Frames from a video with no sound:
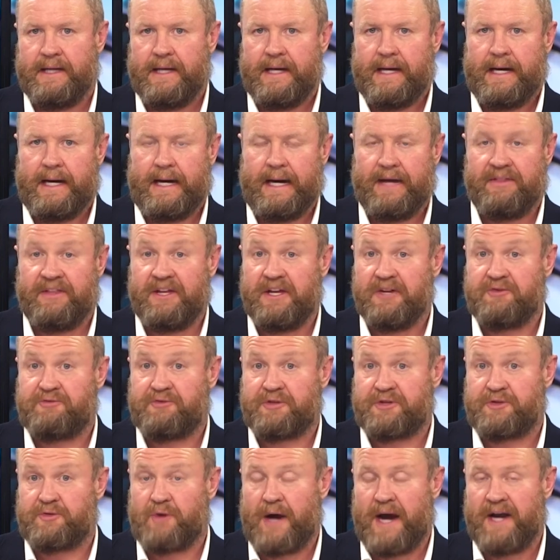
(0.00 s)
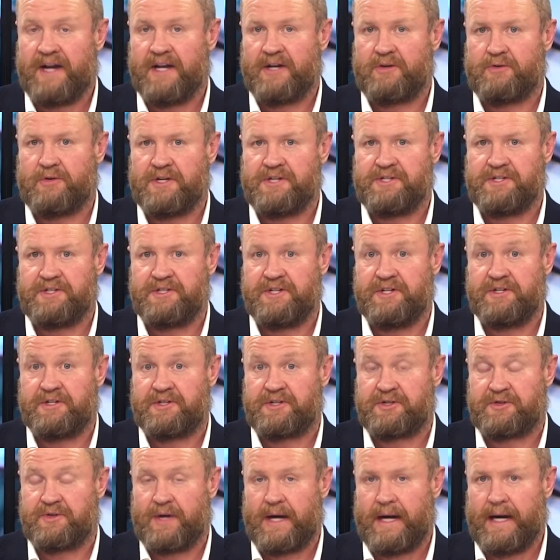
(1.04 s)
The interest rate increases in
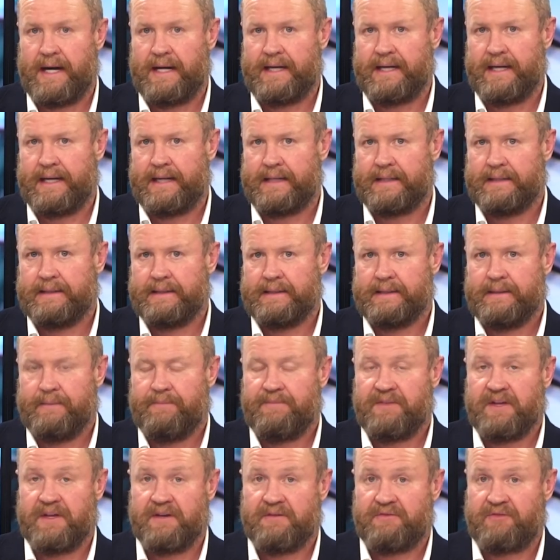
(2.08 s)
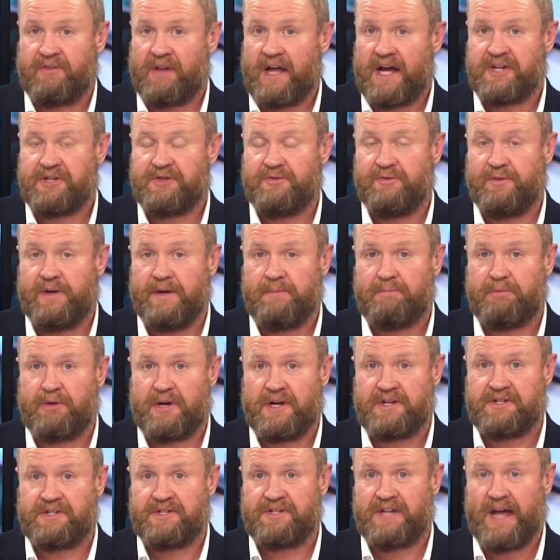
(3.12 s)
Australia, the inflationary
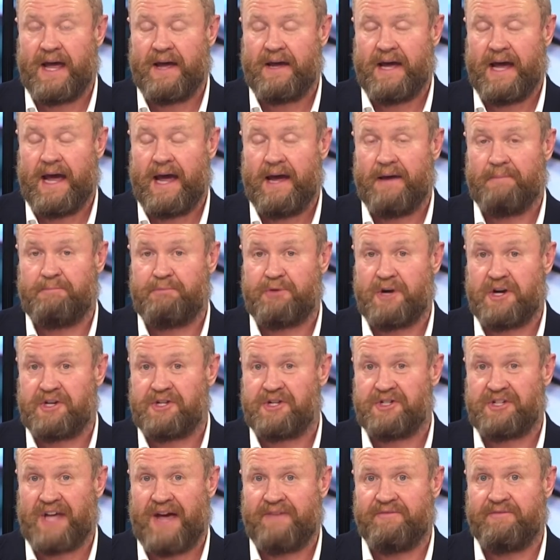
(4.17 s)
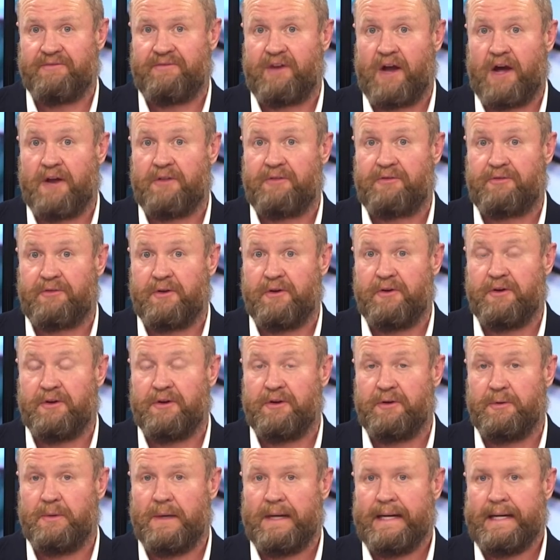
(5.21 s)
pressures haven't flowed
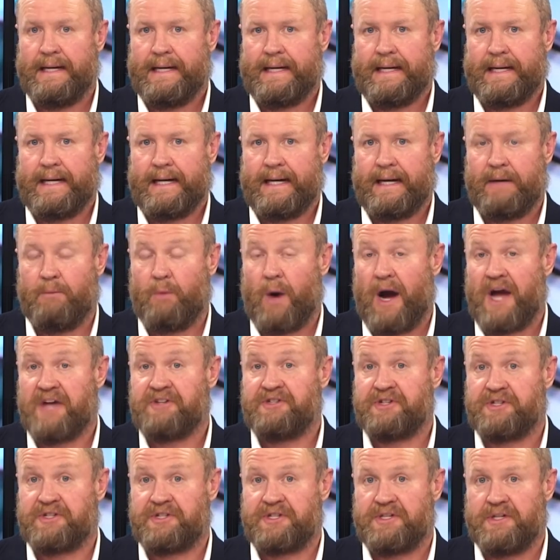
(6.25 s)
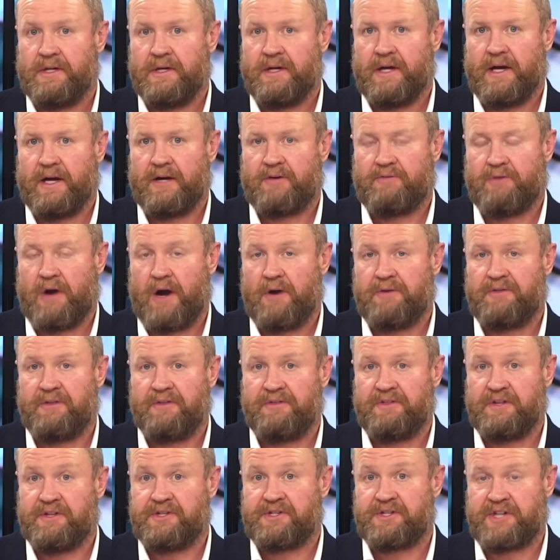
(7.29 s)
through to wages growth at
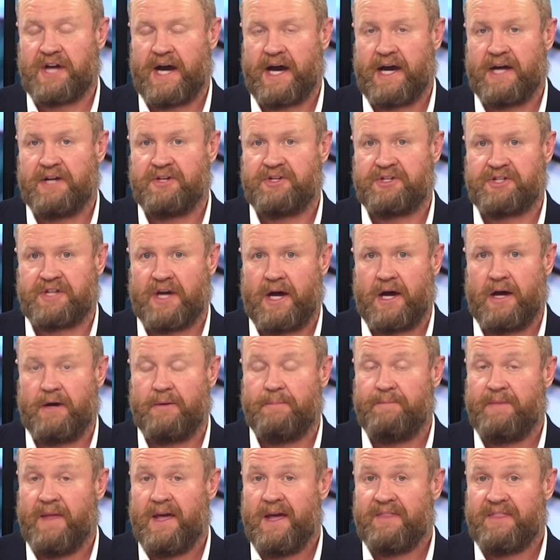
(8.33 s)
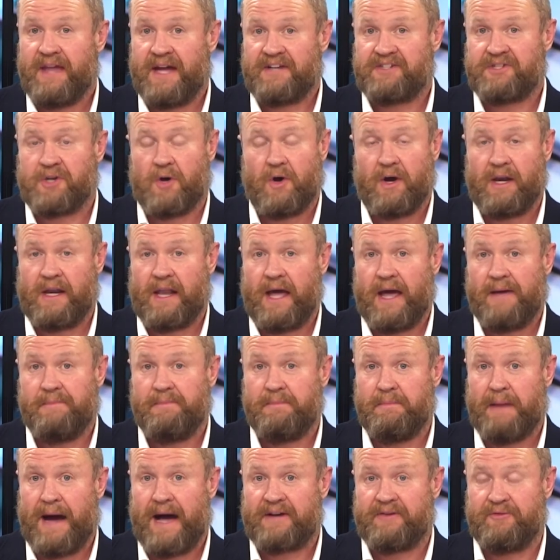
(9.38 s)
this stage. So that tight labour
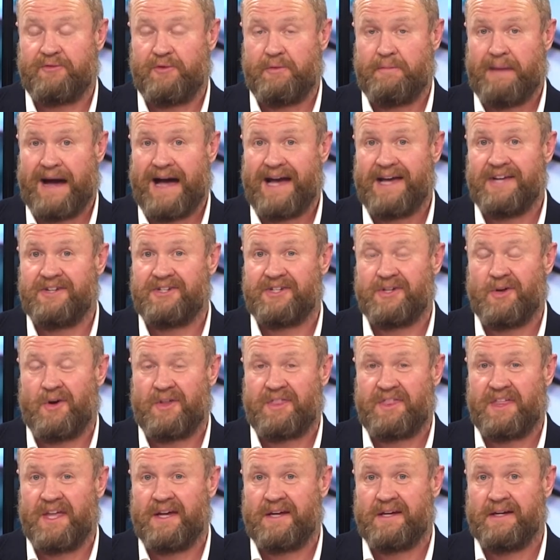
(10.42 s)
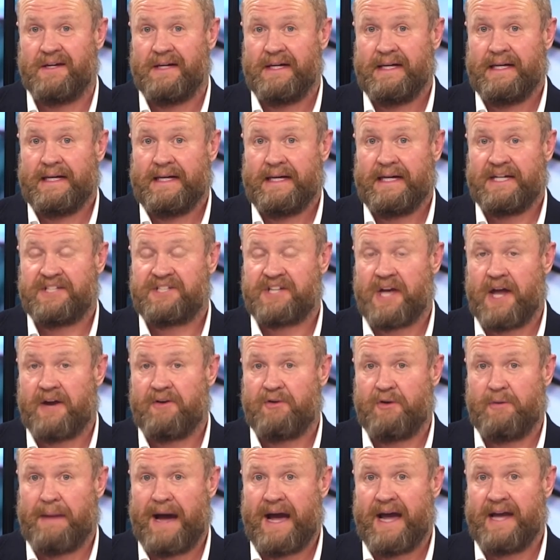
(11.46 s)
market remains, and I think it's going to
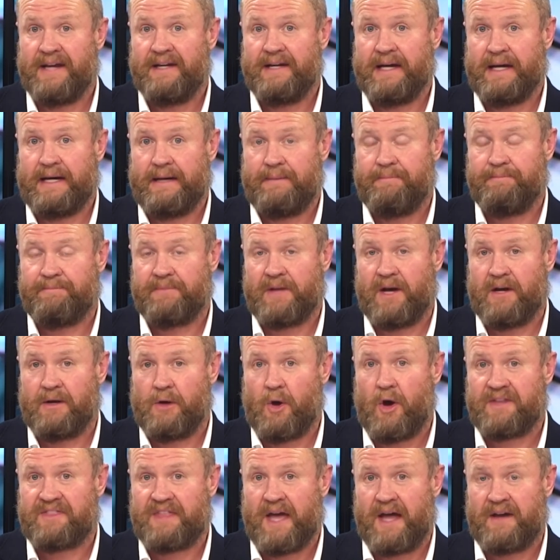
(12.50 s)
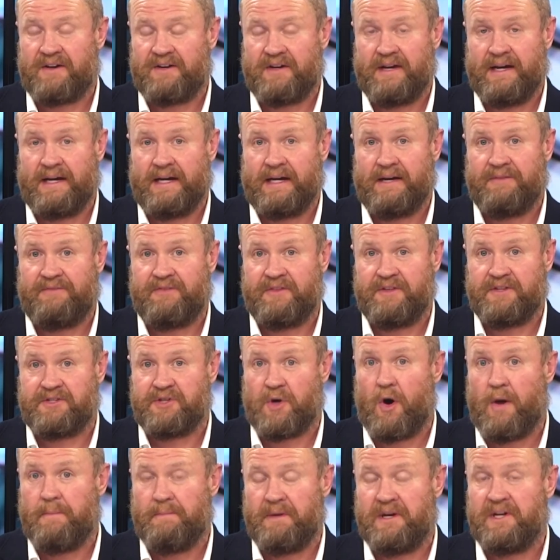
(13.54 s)
remain like that for the
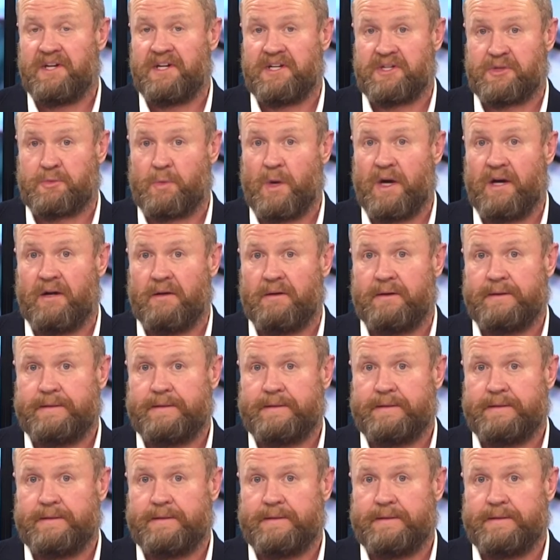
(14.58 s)
time being as well.